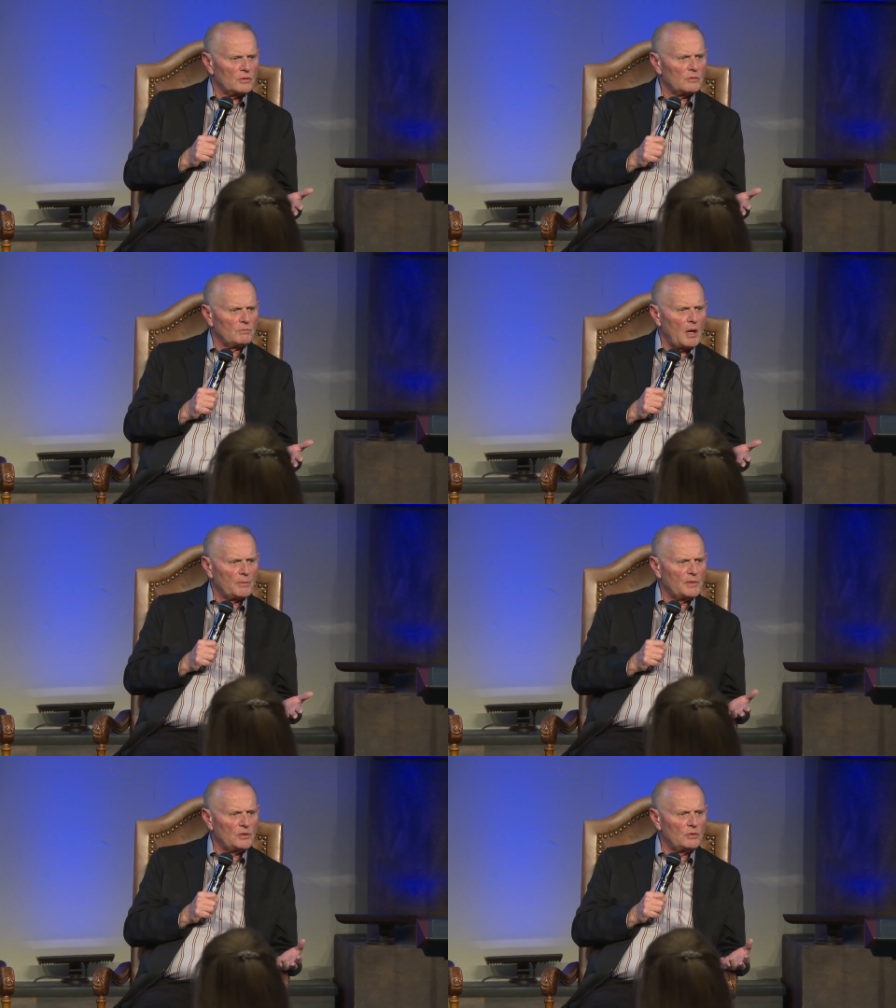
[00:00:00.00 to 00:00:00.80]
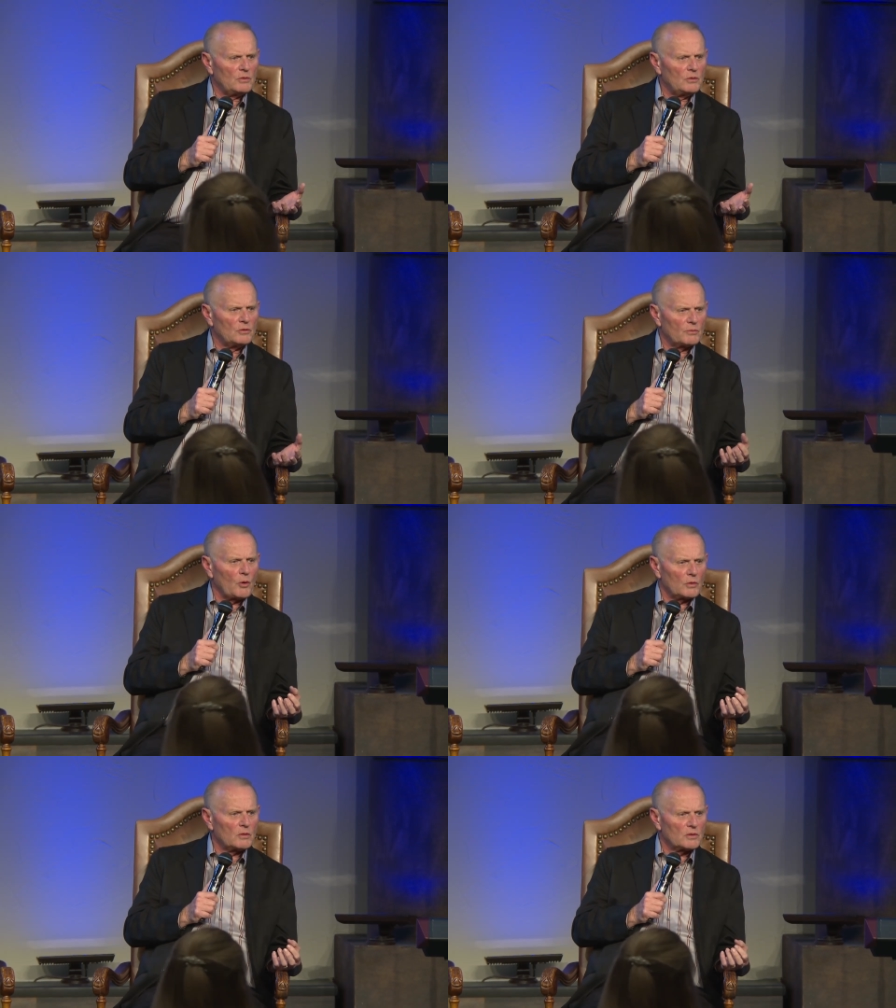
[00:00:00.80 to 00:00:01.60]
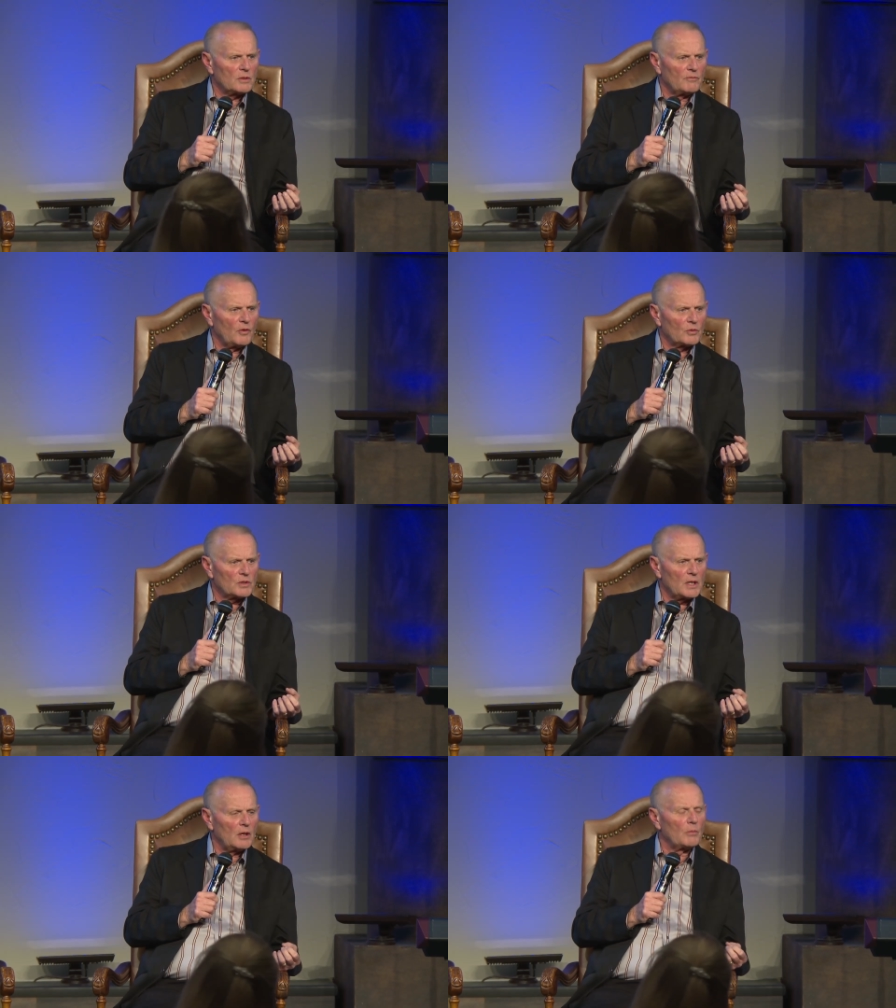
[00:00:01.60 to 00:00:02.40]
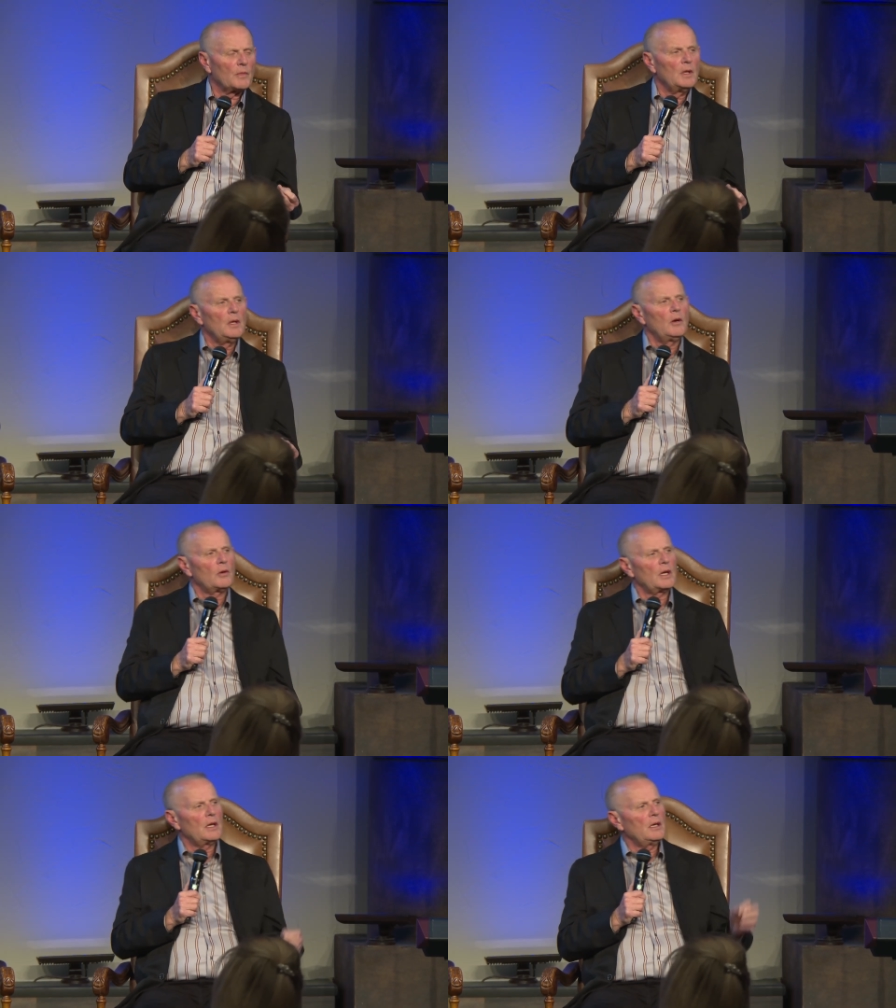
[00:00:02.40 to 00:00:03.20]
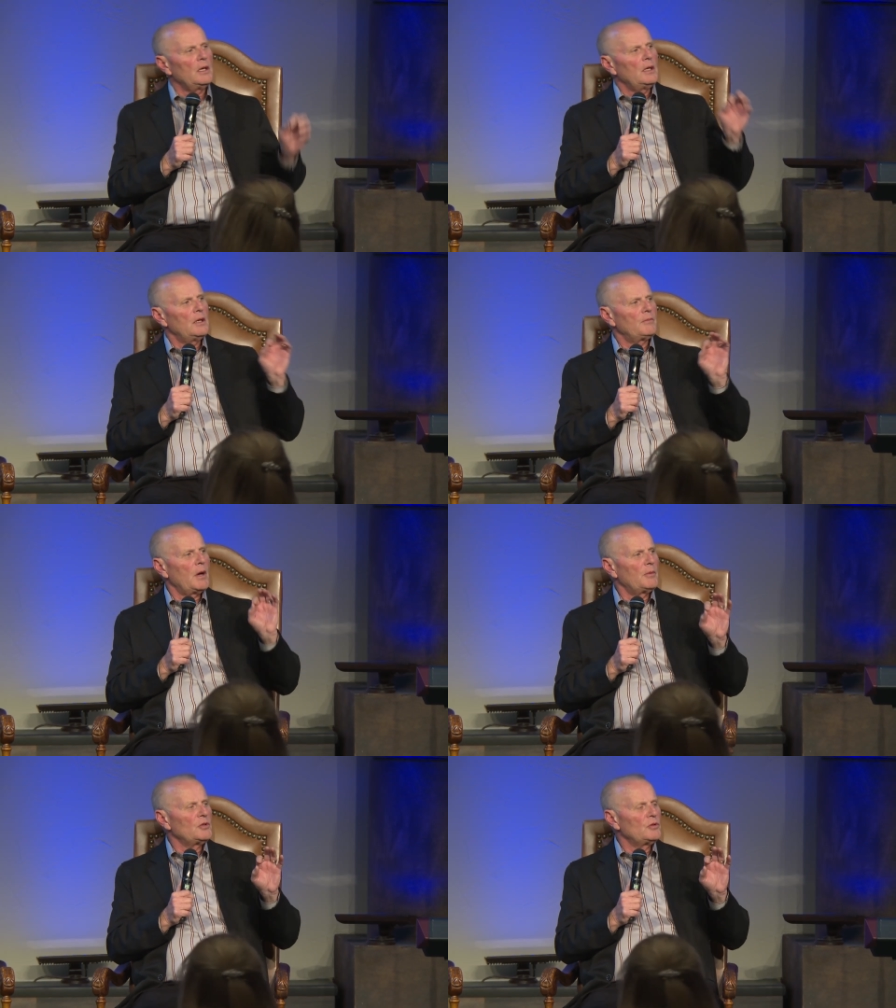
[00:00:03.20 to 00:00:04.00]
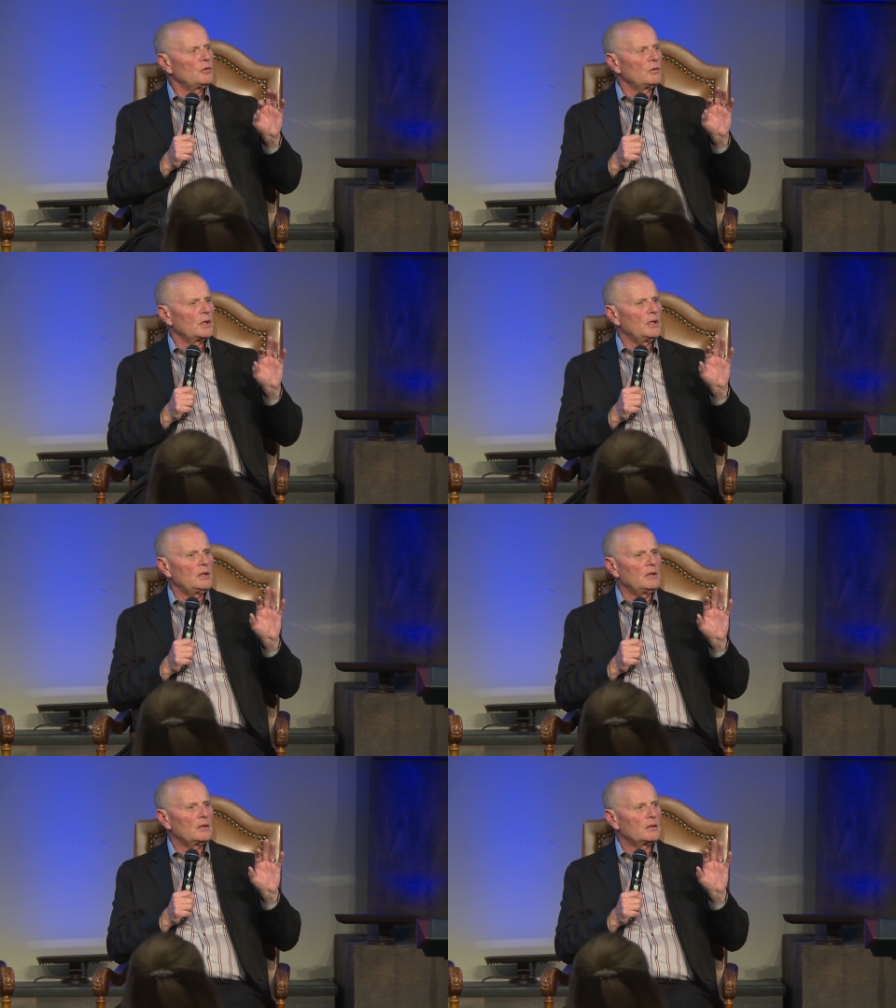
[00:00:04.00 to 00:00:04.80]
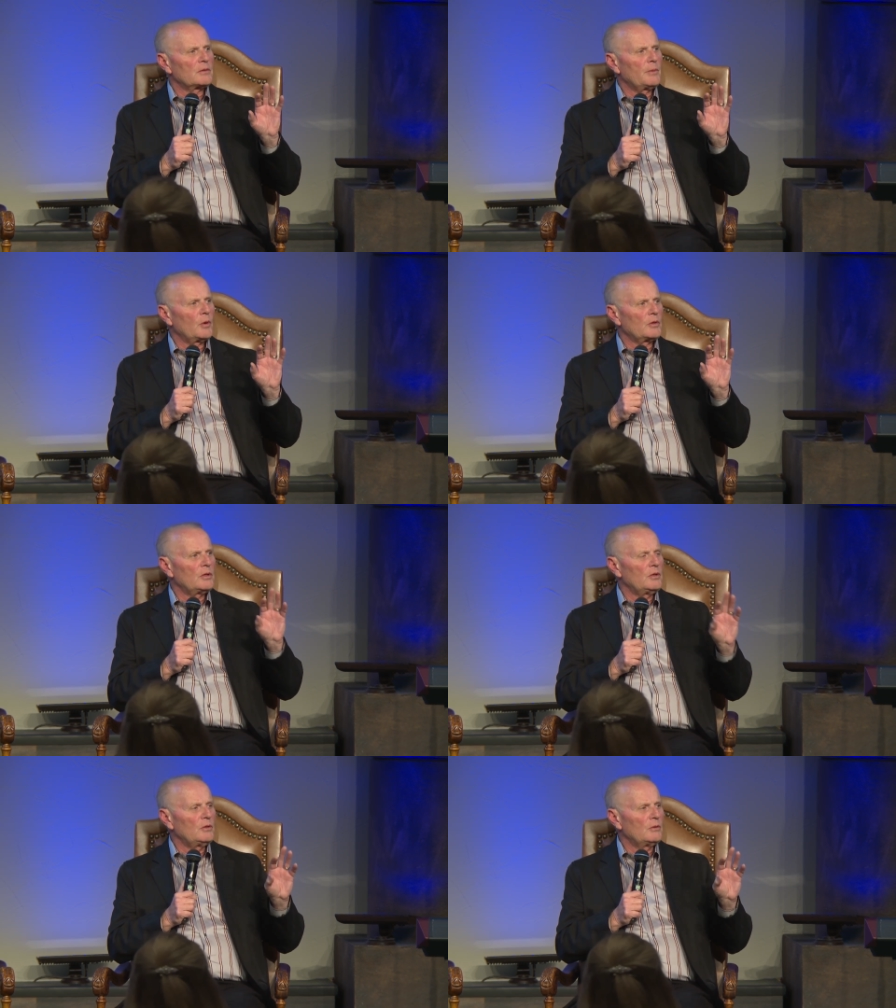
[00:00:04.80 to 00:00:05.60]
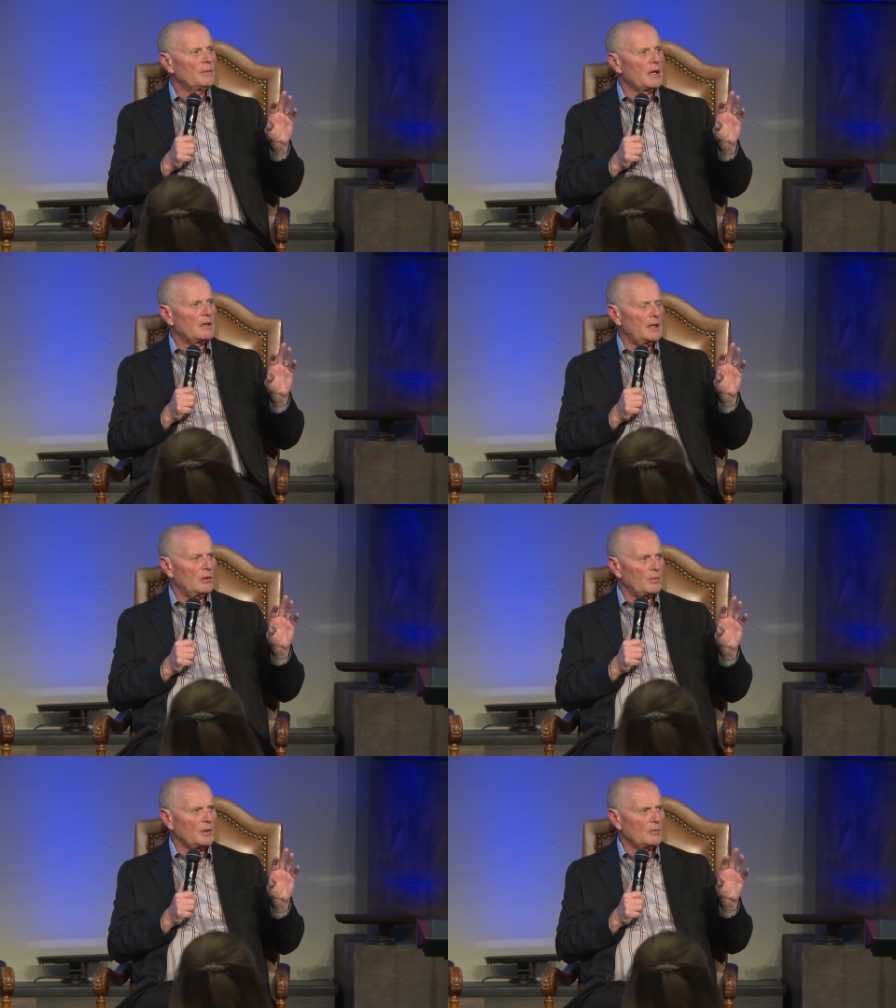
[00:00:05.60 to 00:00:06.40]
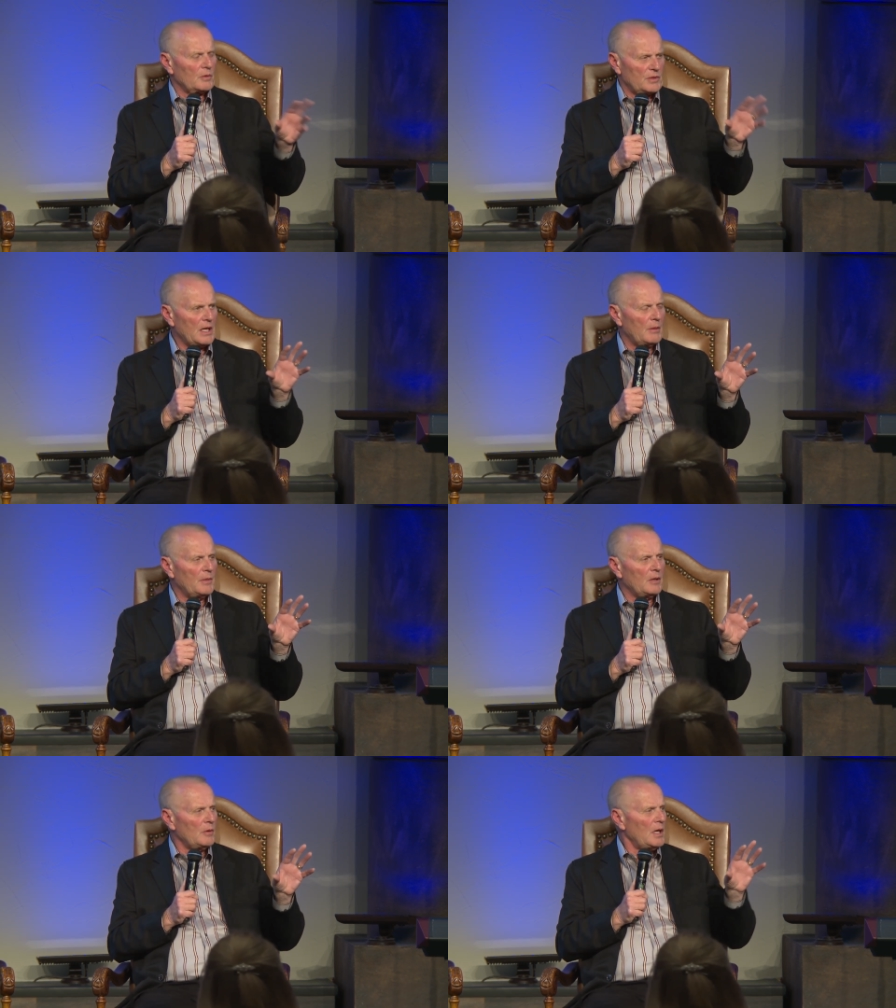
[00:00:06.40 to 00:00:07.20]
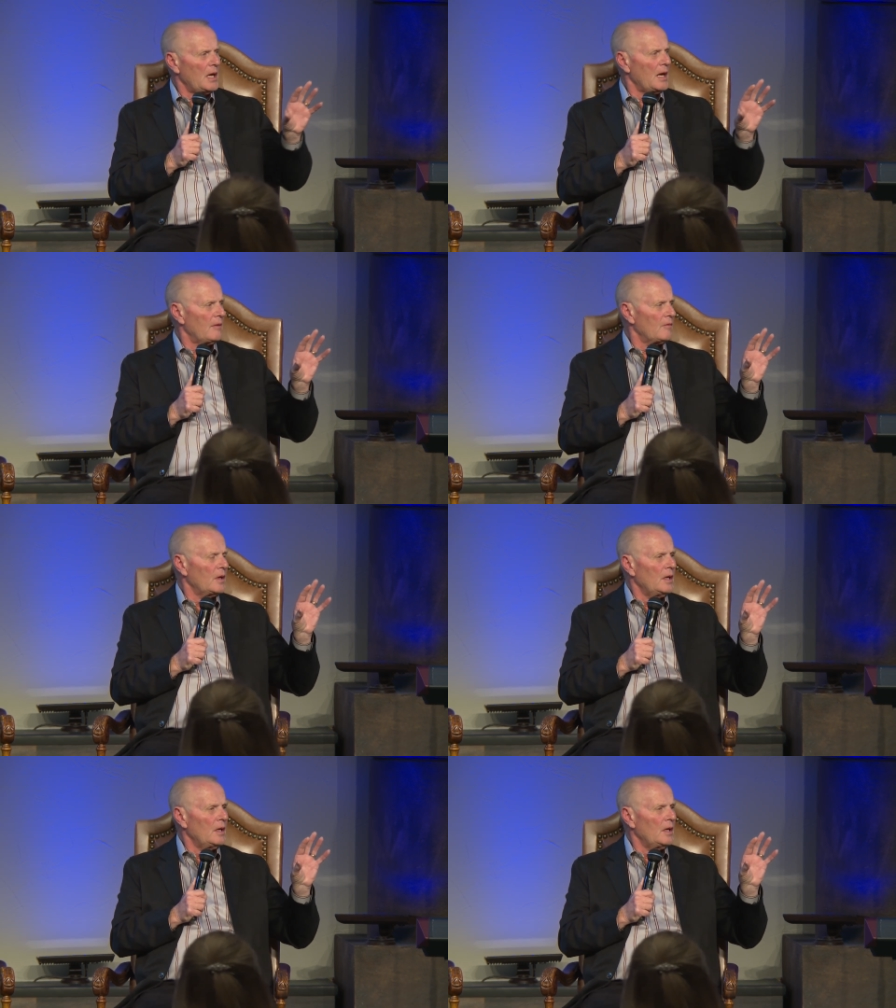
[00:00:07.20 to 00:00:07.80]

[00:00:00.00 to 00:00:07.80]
Bob, you spoke to some folks to help? Okay. If Bob and Julie spoke to you about helping, we'll see how many we have.